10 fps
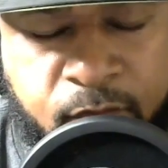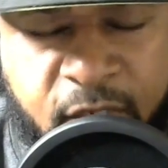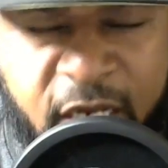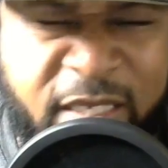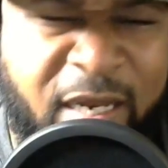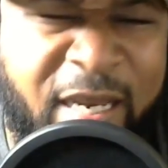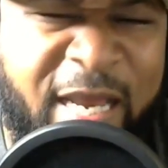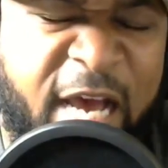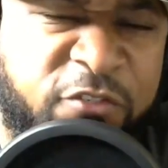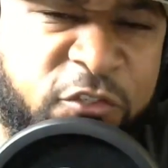I did a
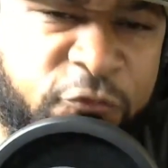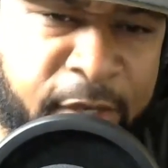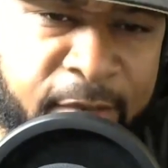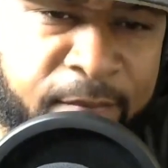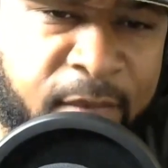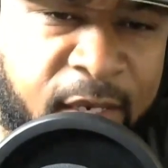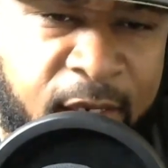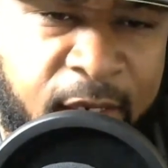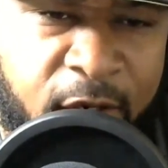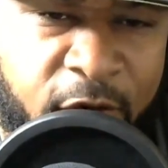live stream
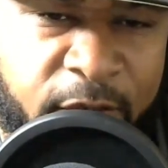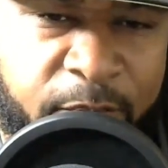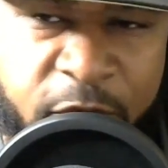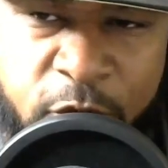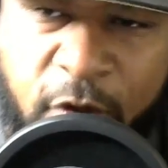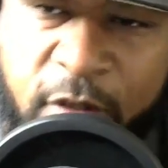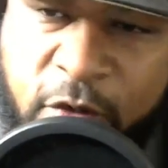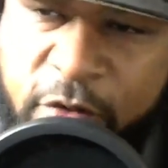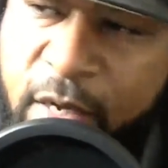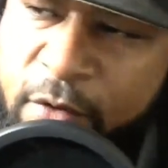on the New
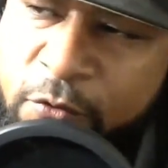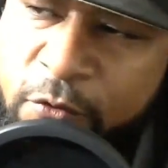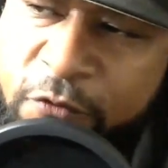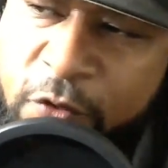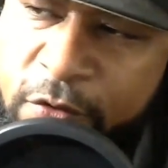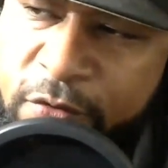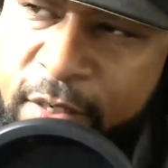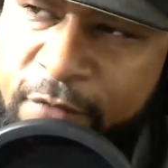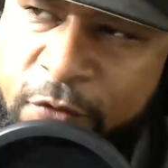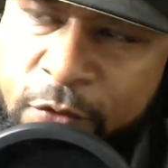Orleans. I don't know if
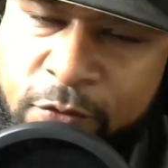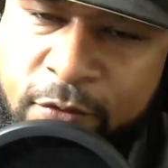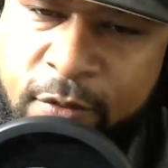you